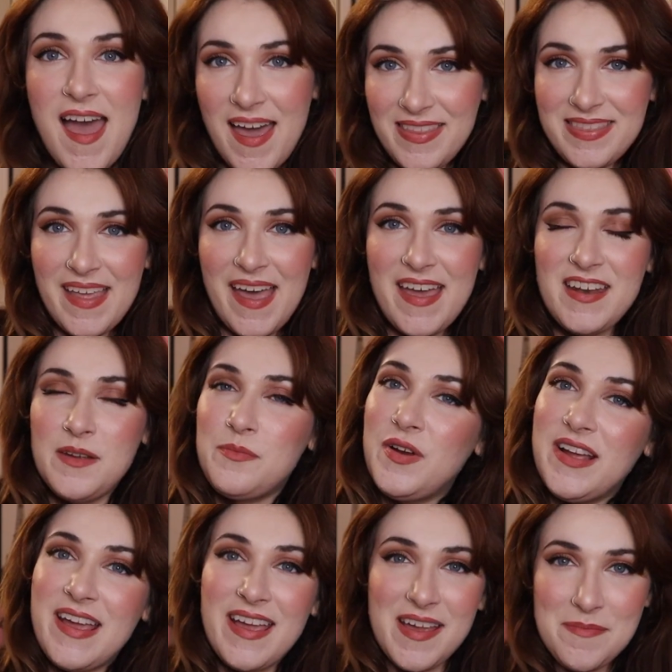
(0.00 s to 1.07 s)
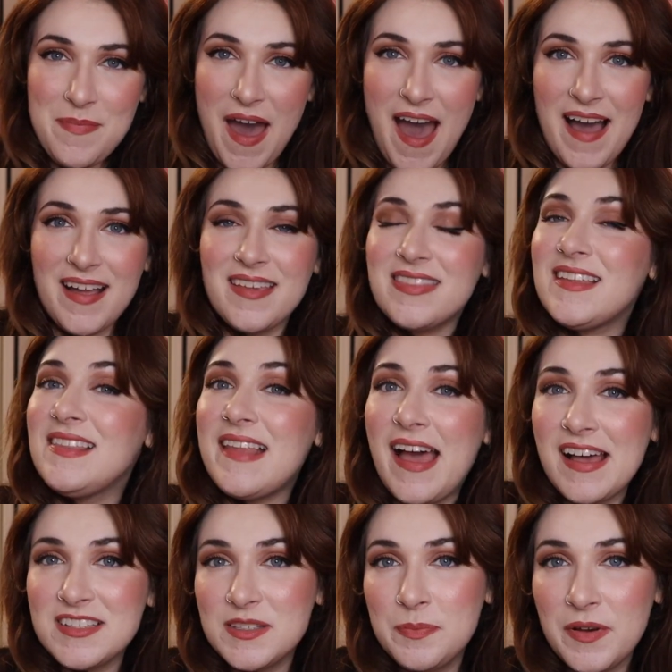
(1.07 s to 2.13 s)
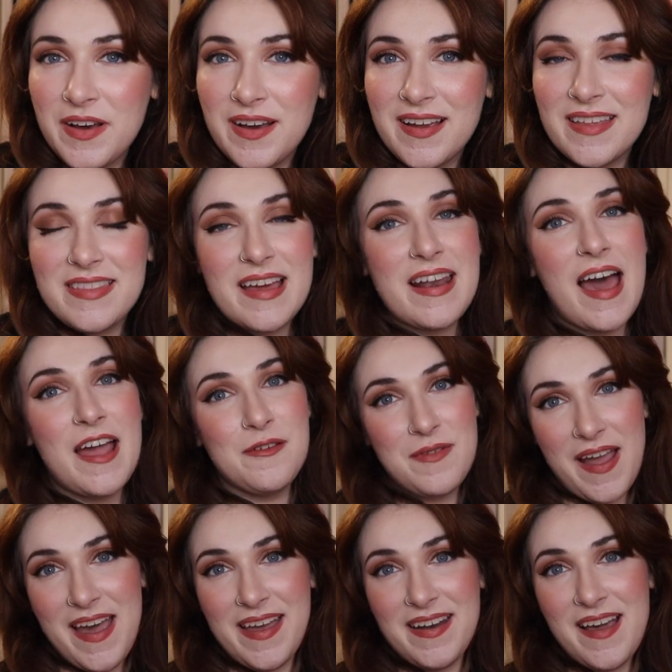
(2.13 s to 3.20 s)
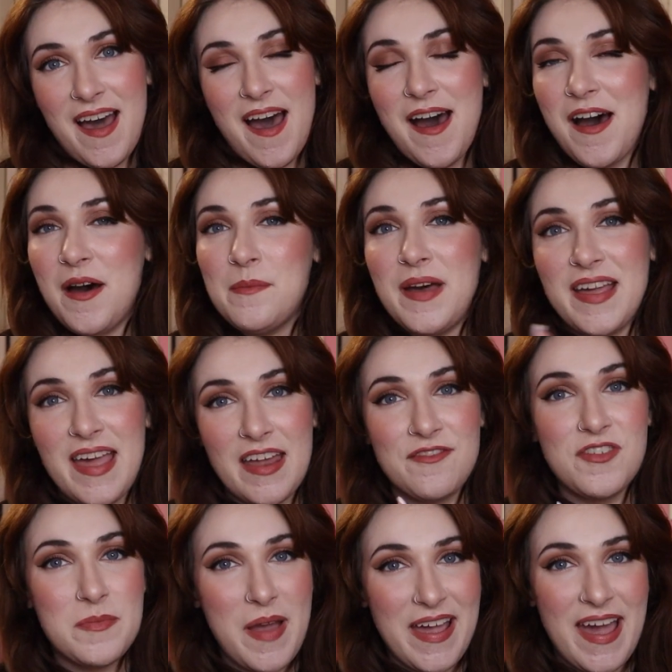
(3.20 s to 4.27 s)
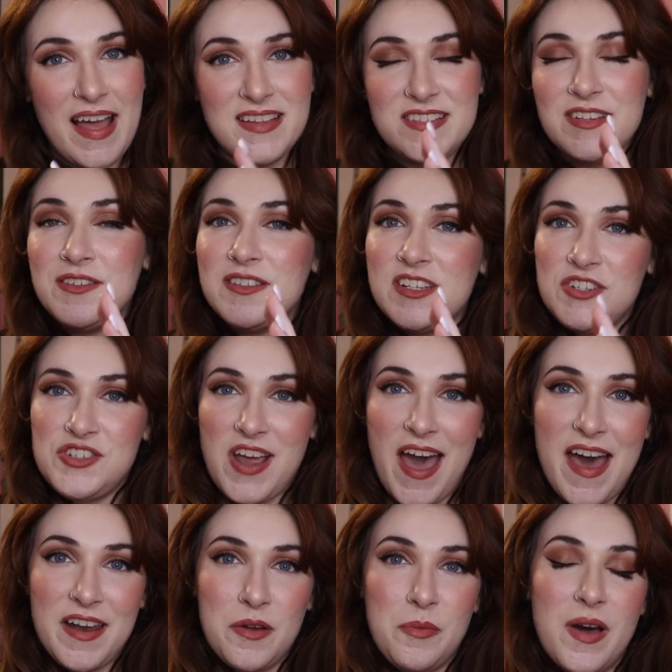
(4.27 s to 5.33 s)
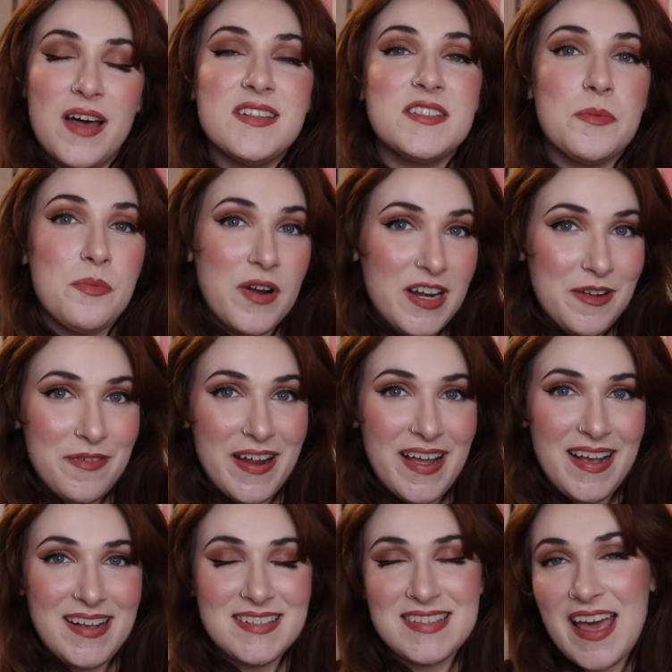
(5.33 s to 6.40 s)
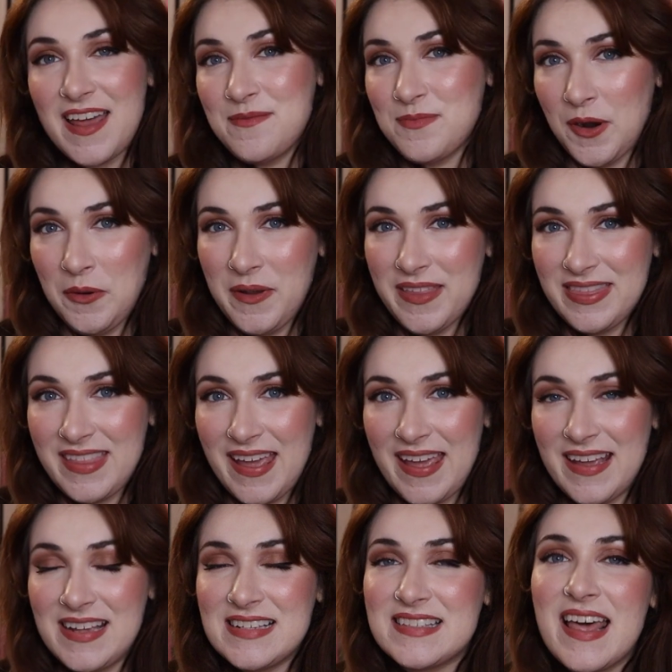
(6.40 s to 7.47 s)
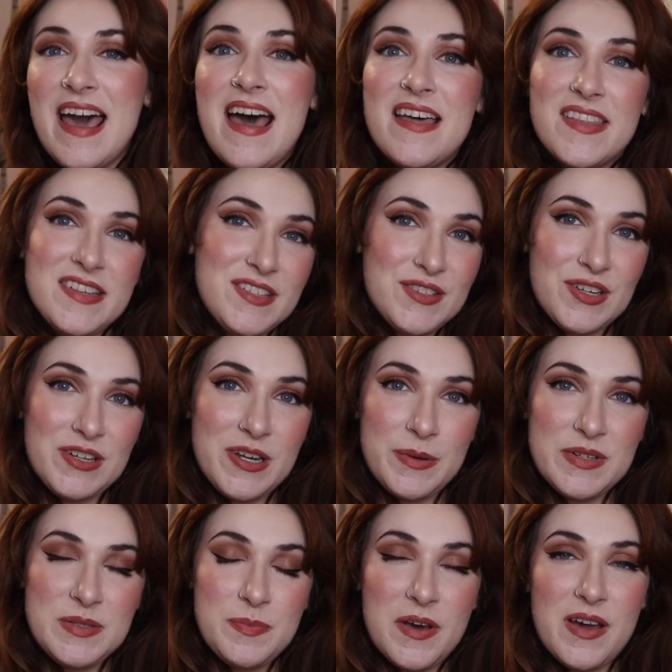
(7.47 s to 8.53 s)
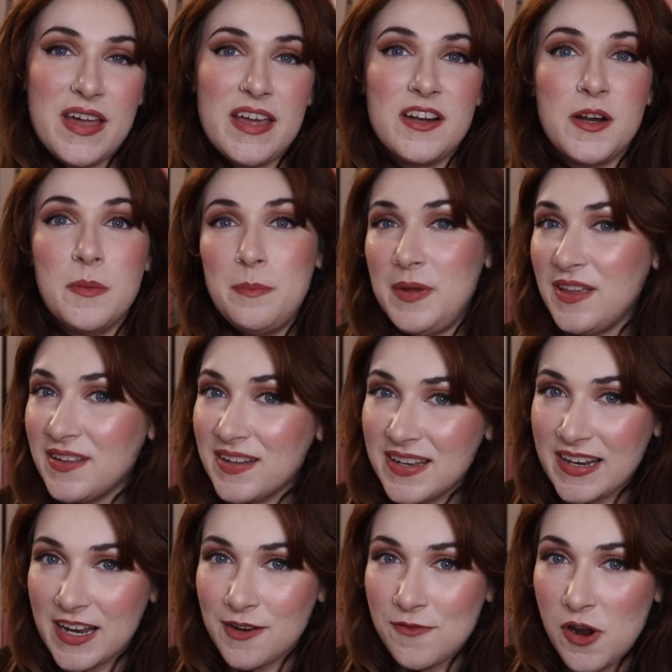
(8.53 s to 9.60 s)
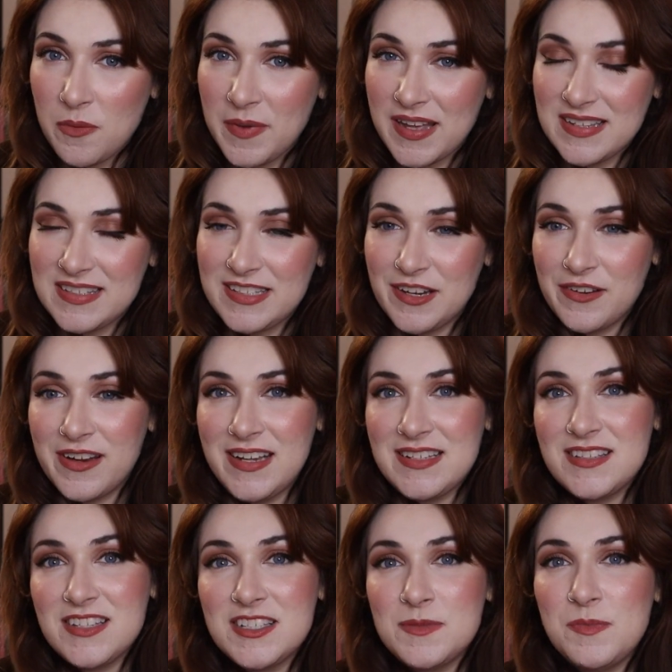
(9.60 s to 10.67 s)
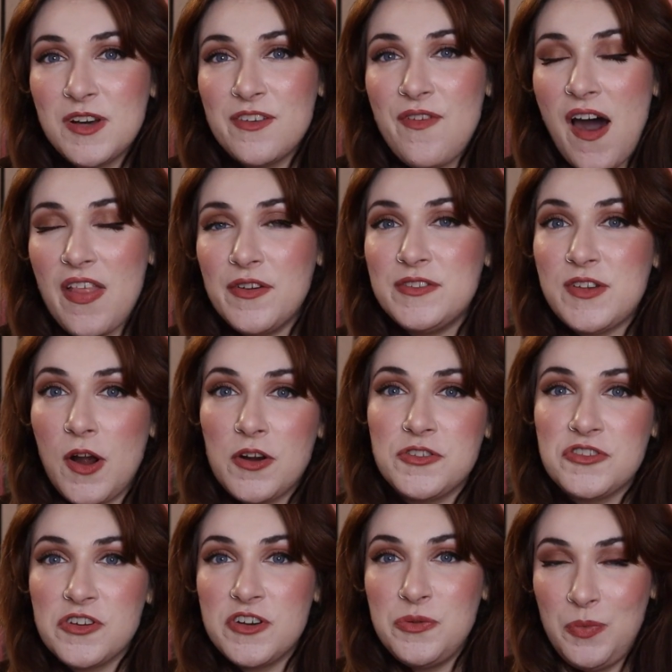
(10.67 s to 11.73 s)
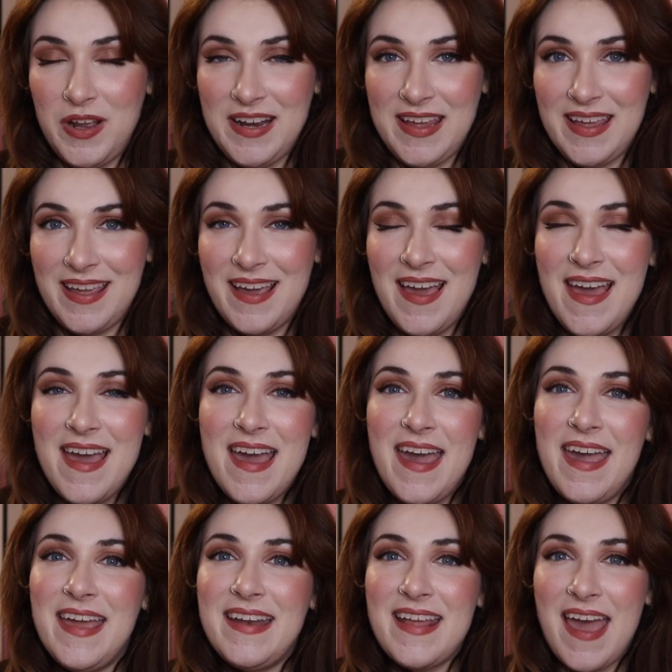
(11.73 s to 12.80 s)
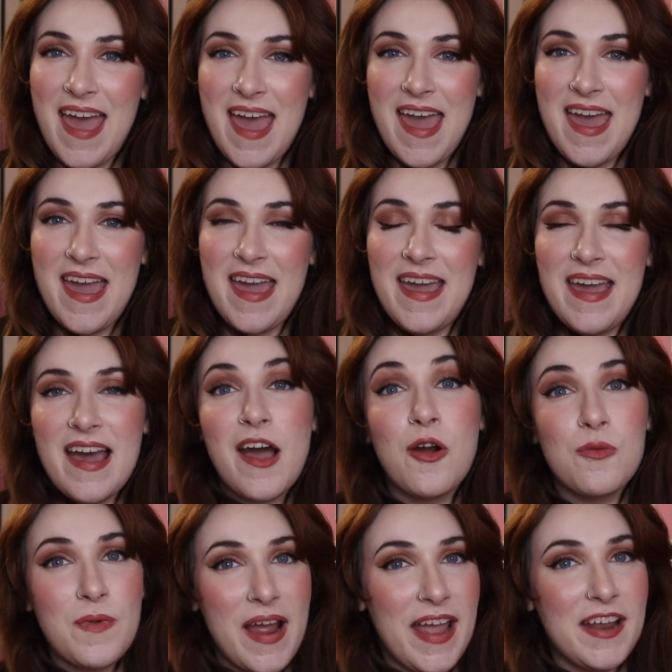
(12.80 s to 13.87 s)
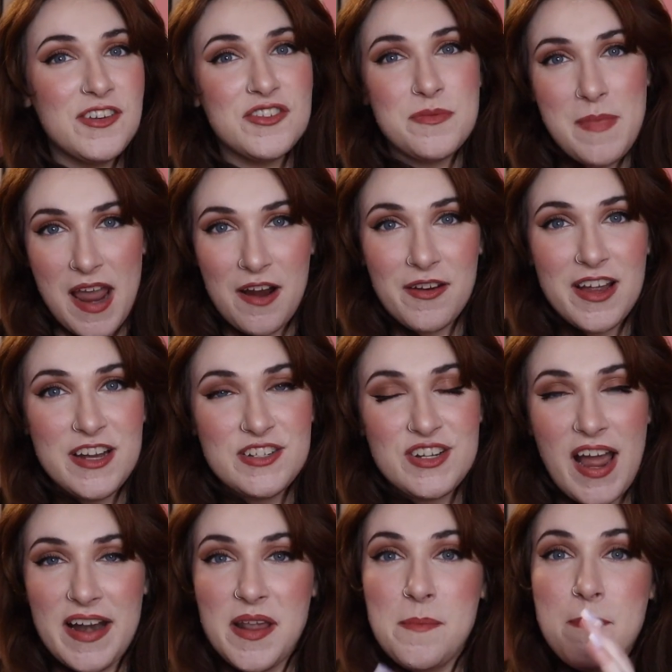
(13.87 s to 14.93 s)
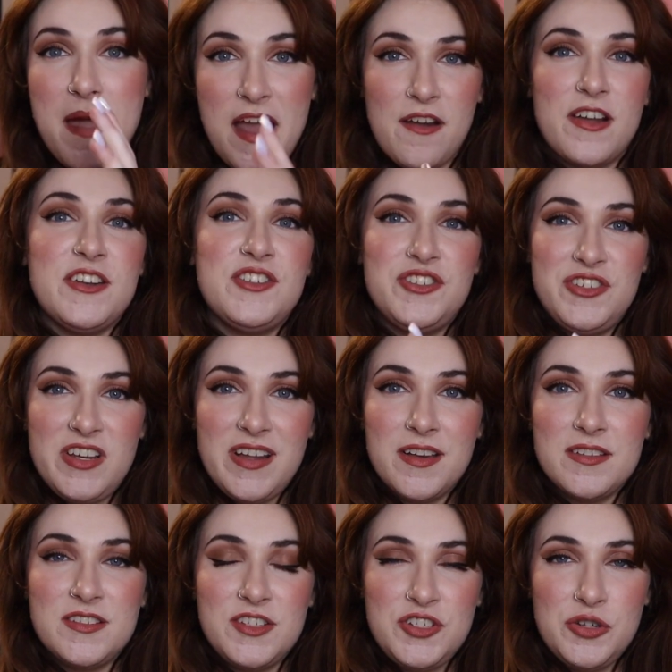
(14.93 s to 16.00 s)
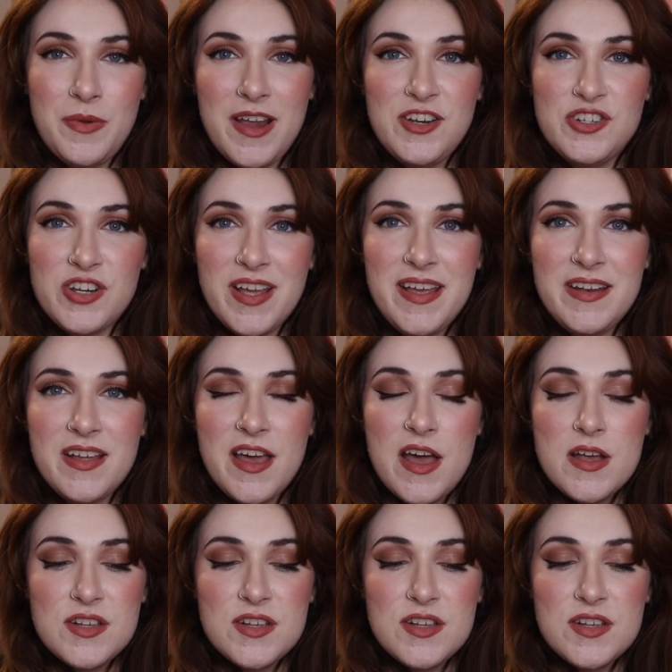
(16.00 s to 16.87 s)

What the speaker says: And then bringing it back, the last book that I read, again for my Kat Singleton chat, was Pretty Rings and Broken Things. This is her newest book in her billionaire romance series. This book follows Archer and Winnie in a arranged marriage, kind of marriage deal situation.